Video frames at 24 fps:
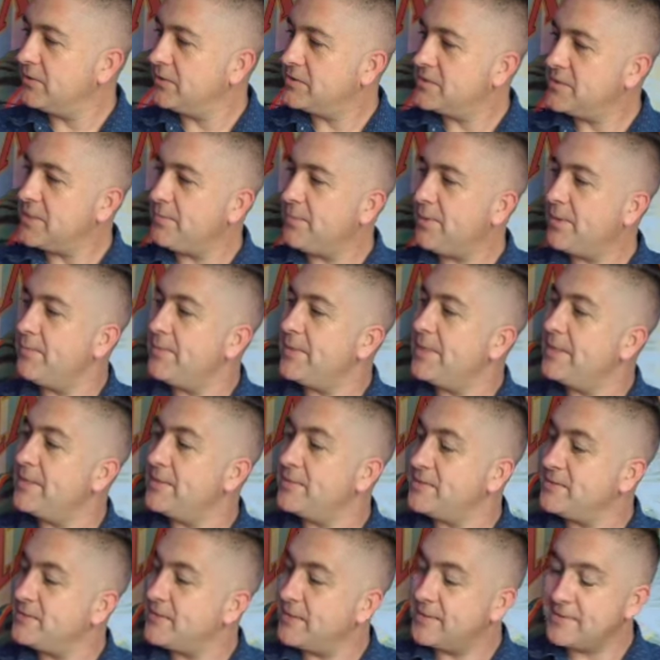looked up at me
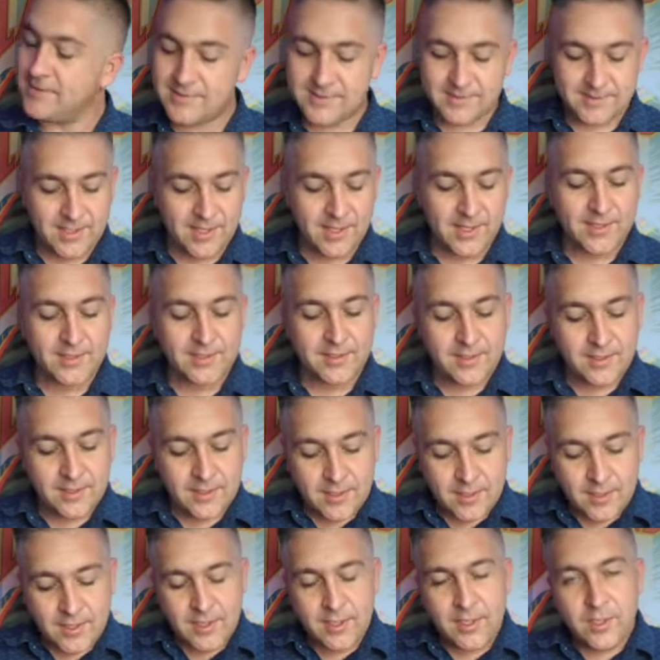and said, "Son,"
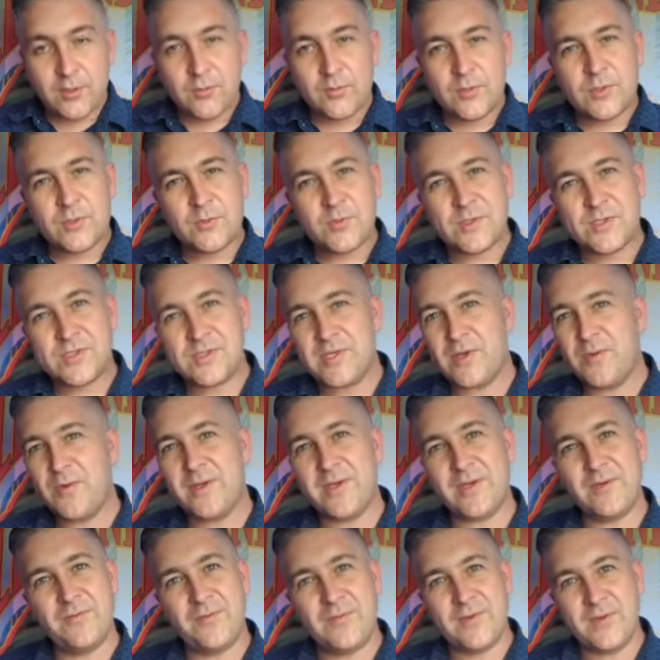which was so
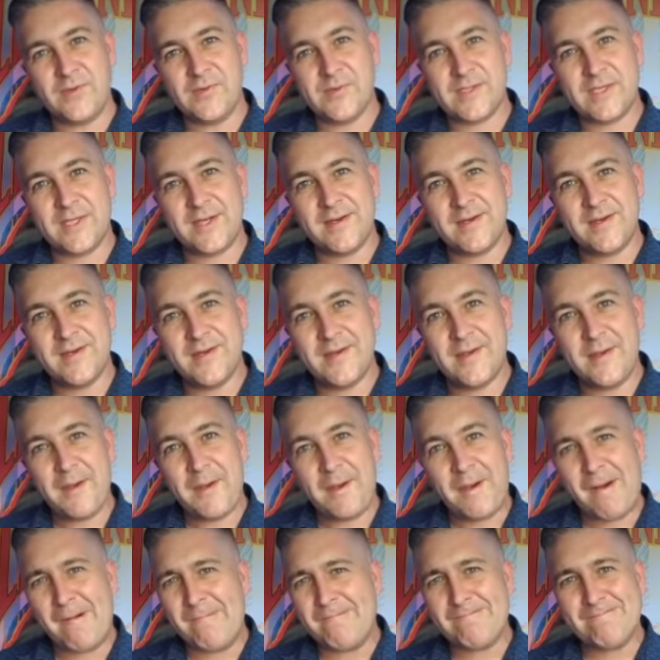confusing.
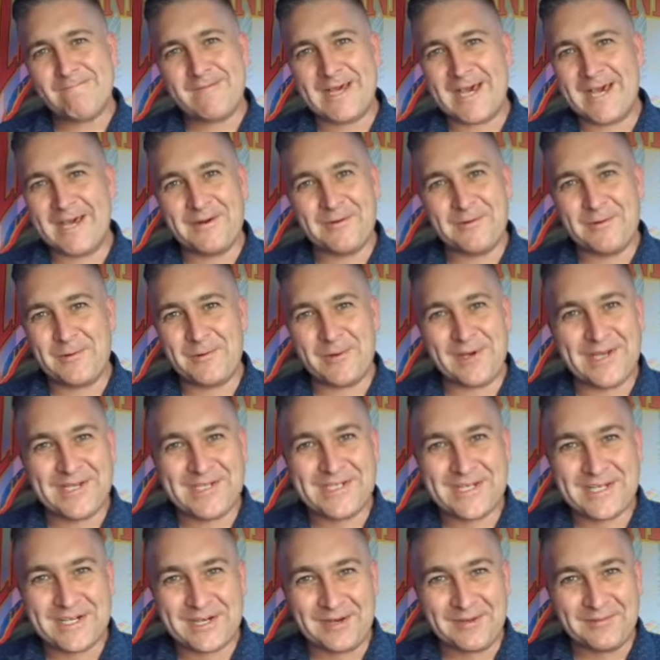I don't know why
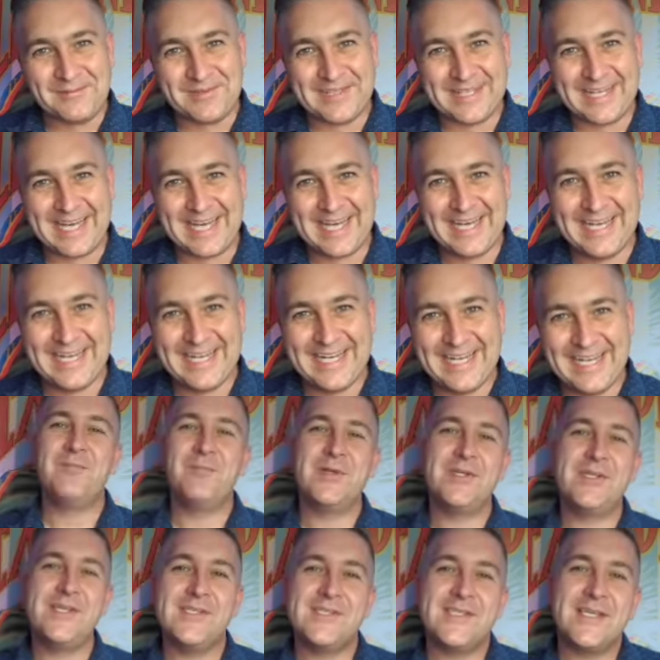she called me that.
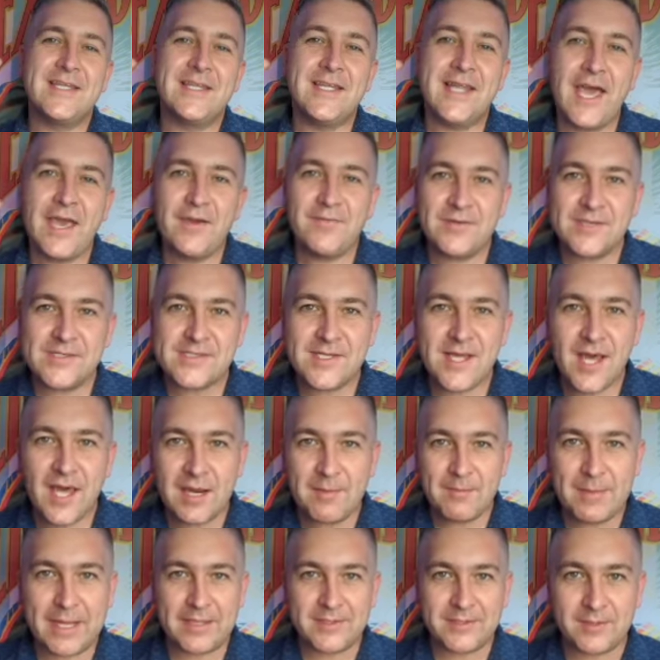But she said, "Life is
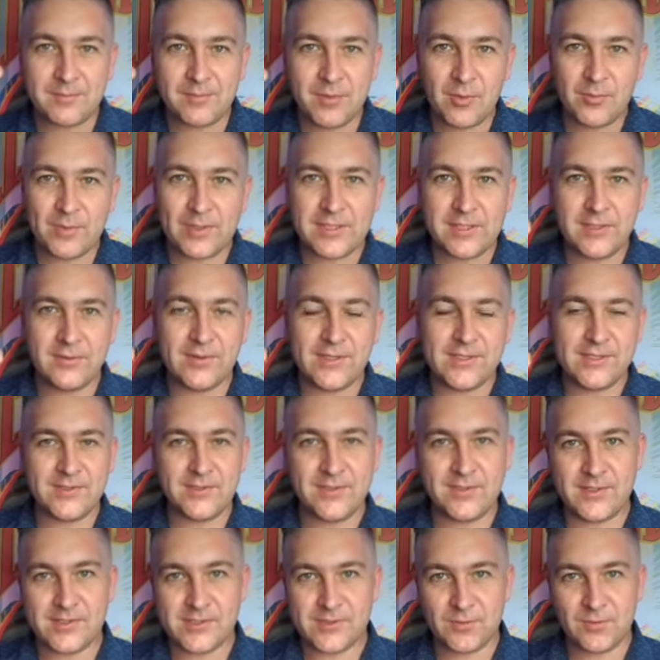not about the moment you
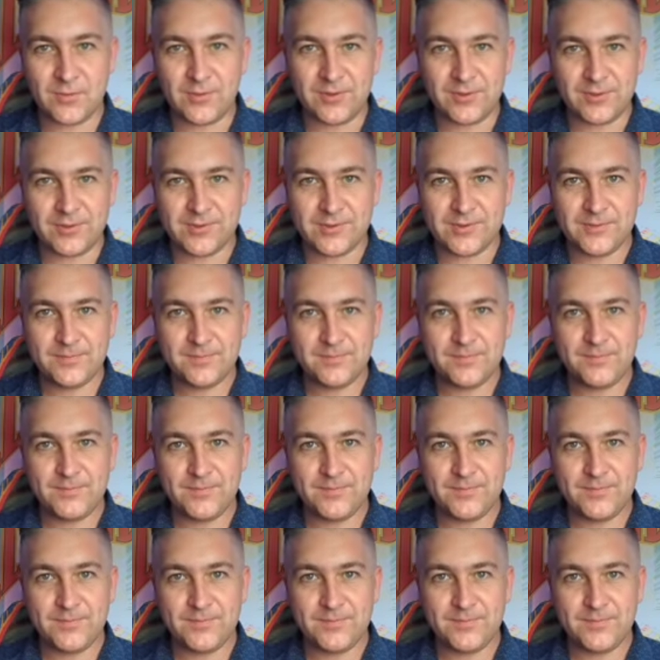enter this world.